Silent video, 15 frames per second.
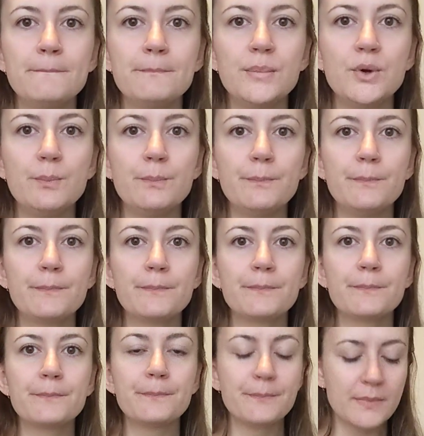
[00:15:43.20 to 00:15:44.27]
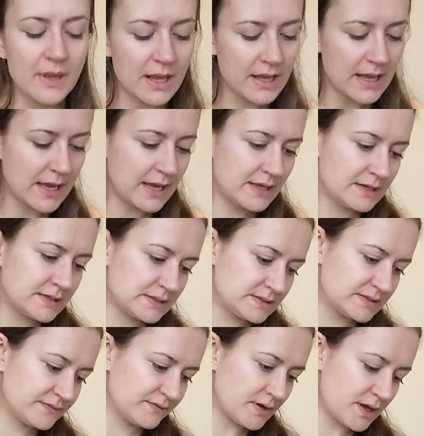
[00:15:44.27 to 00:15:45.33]
Boop. And
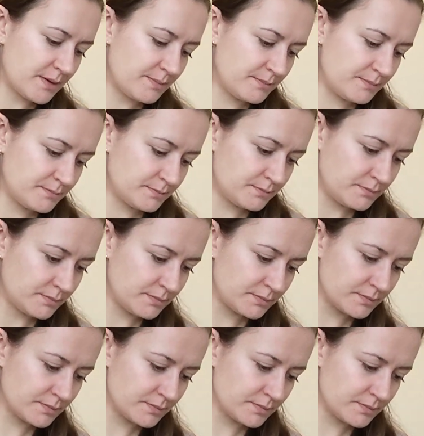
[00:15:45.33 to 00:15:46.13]
it's from,